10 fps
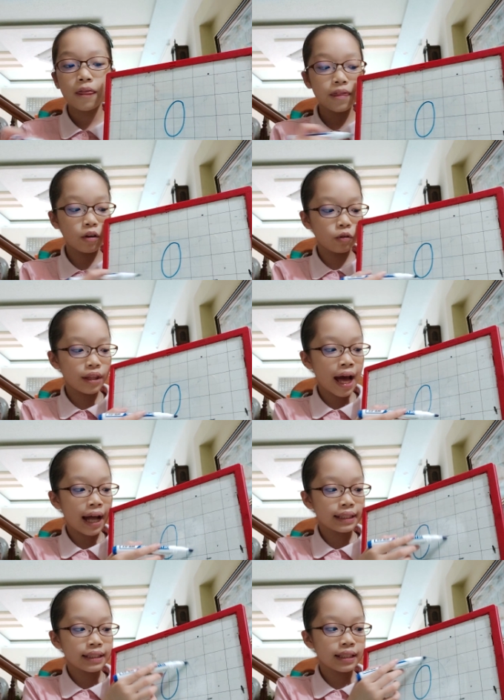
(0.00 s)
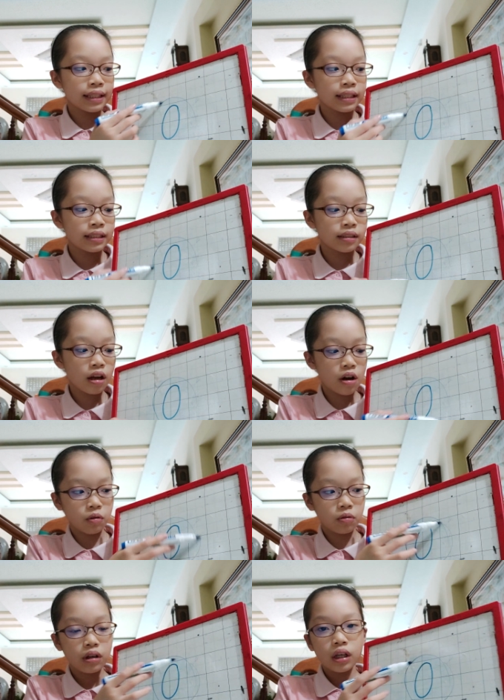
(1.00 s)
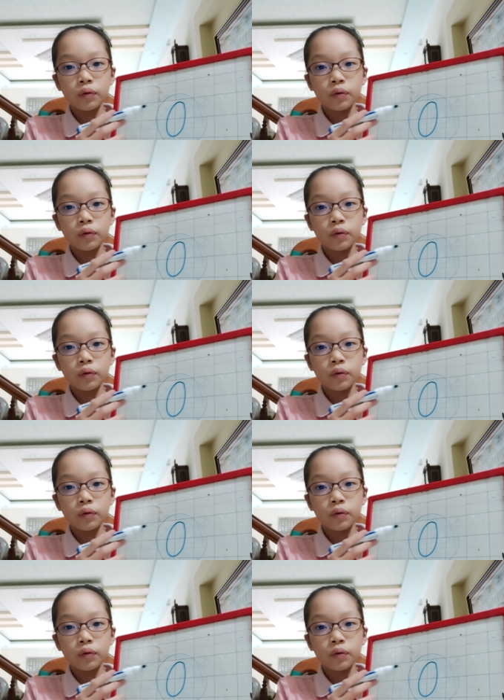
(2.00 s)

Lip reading: So that is O.